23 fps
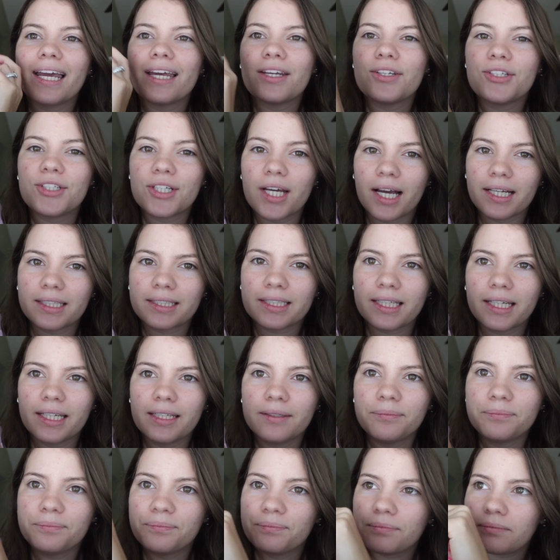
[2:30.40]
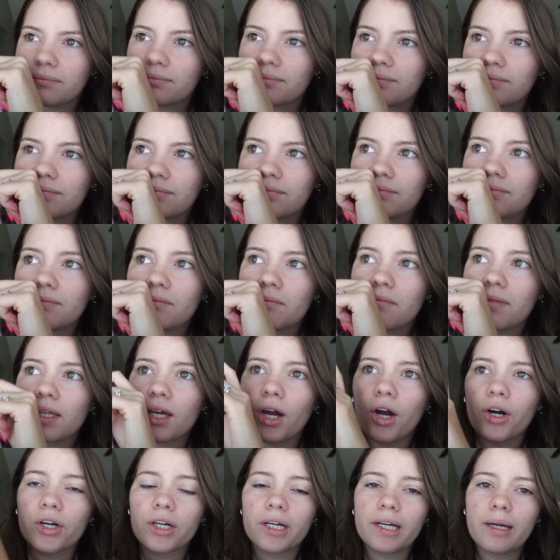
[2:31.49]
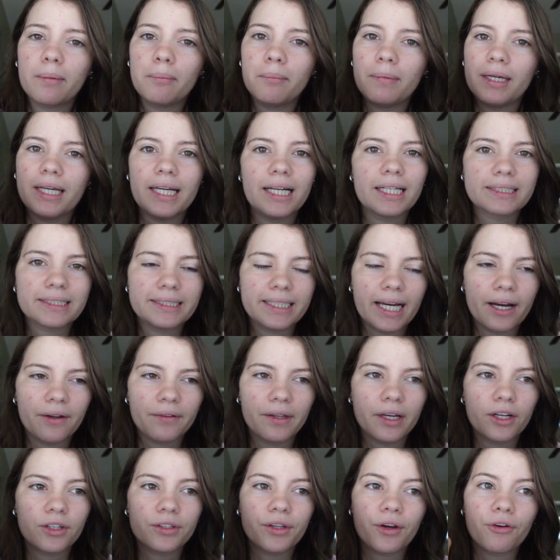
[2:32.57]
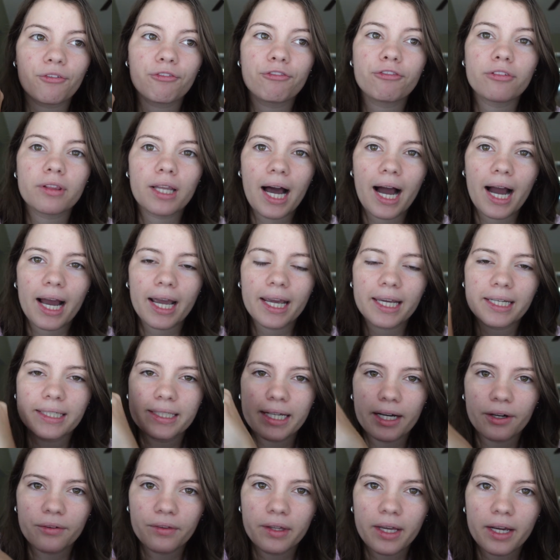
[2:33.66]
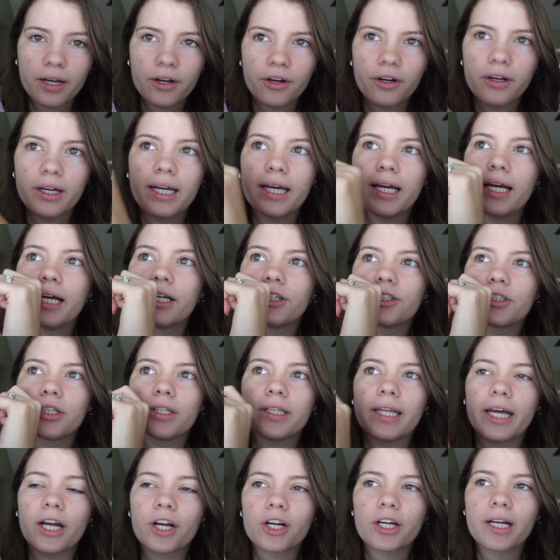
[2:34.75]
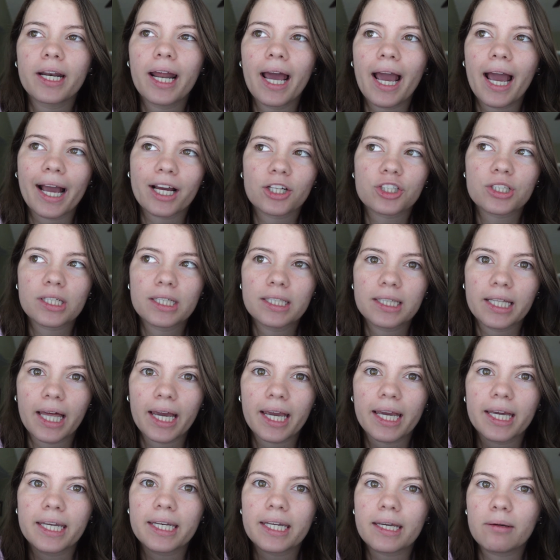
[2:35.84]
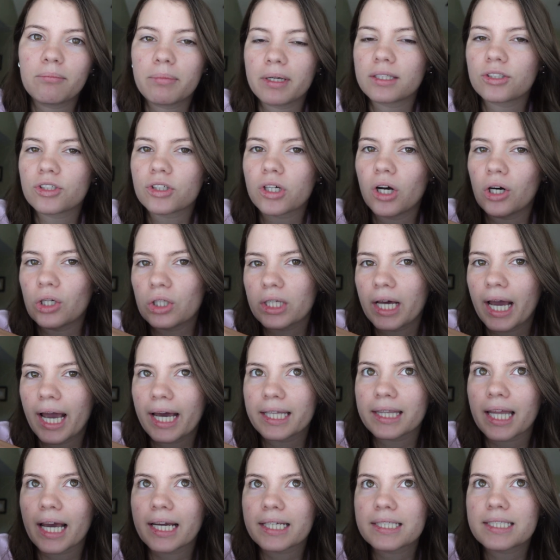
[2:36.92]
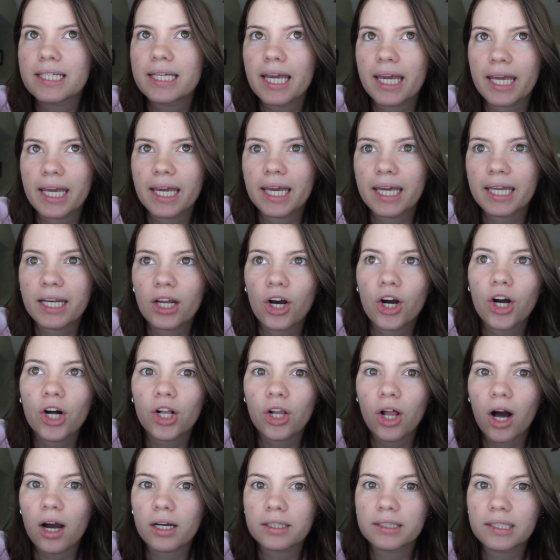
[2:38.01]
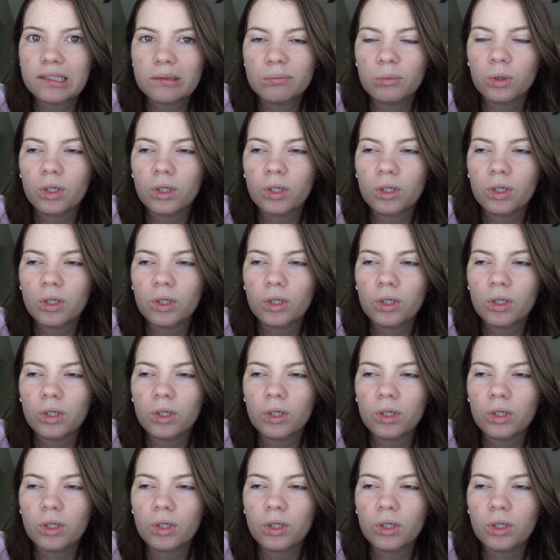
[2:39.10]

and Justin are going to meet us down there. They're flying down there. So they're going to actually land in Pensacola at like 10 o'clock this